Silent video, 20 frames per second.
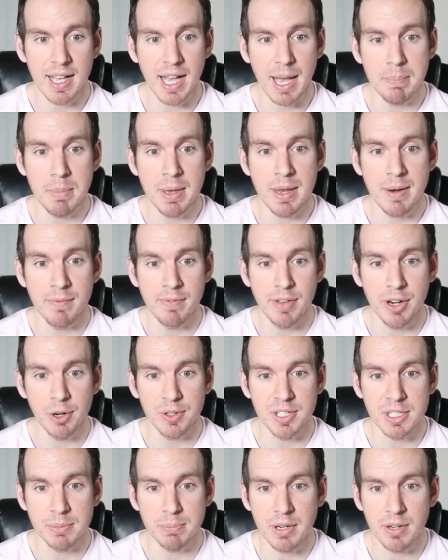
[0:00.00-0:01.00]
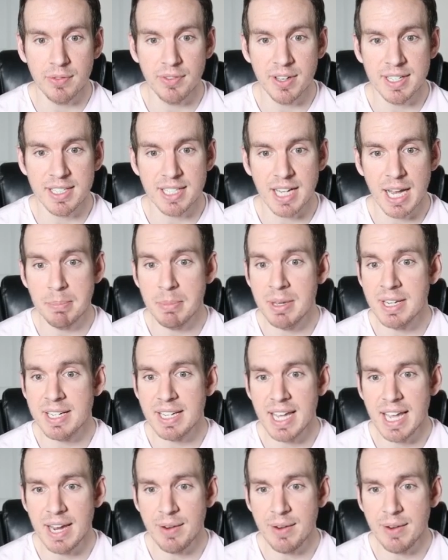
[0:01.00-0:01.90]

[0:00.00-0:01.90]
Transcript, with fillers: I meant veterans benefits, I meant